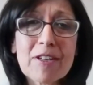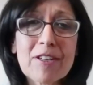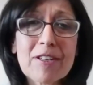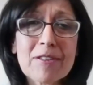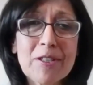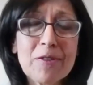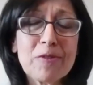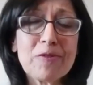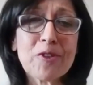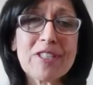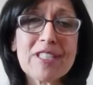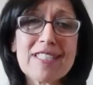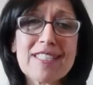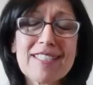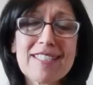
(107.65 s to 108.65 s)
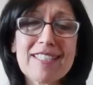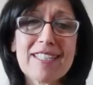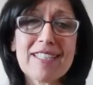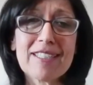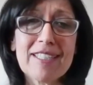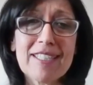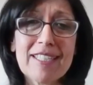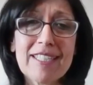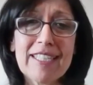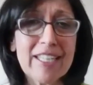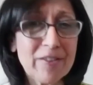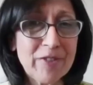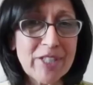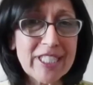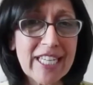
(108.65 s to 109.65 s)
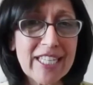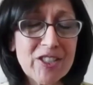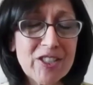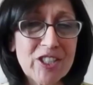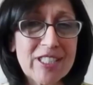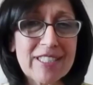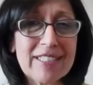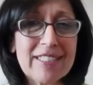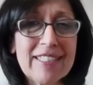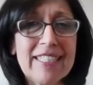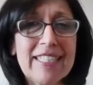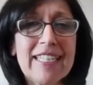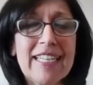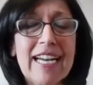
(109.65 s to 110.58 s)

you for this invitation